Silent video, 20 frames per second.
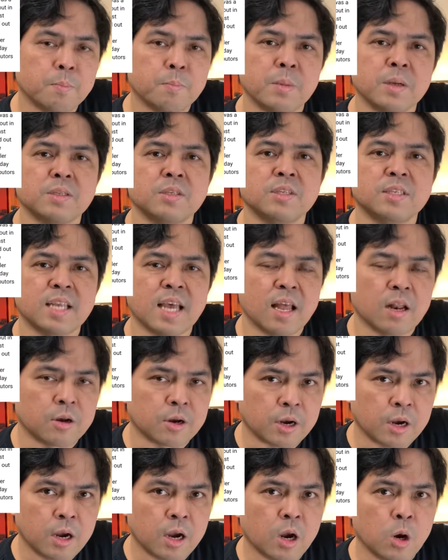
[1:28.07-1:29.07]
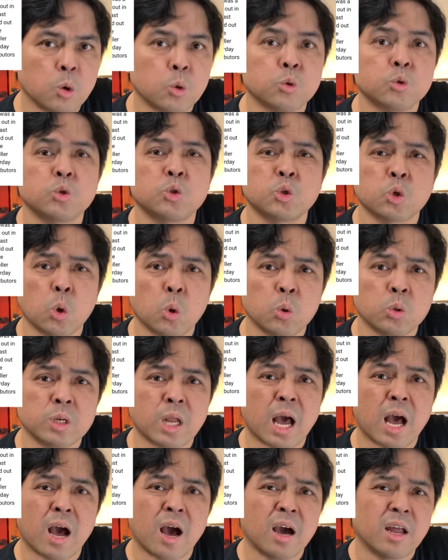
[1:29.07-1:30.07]
seller who sold
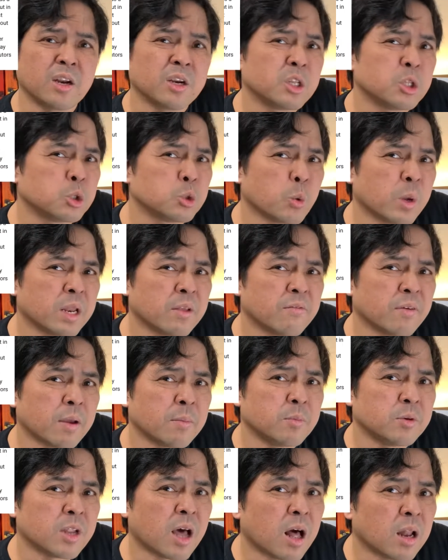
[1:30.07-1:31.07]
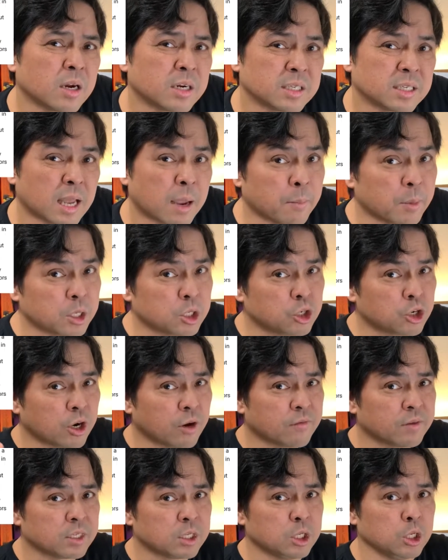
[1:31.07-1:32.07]
$125. I'm not sure if
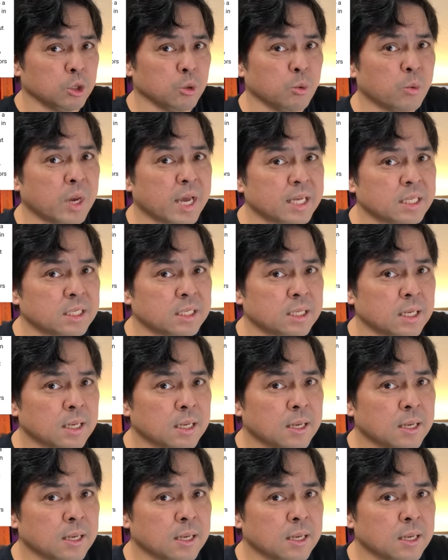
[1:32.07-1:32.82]
it's US.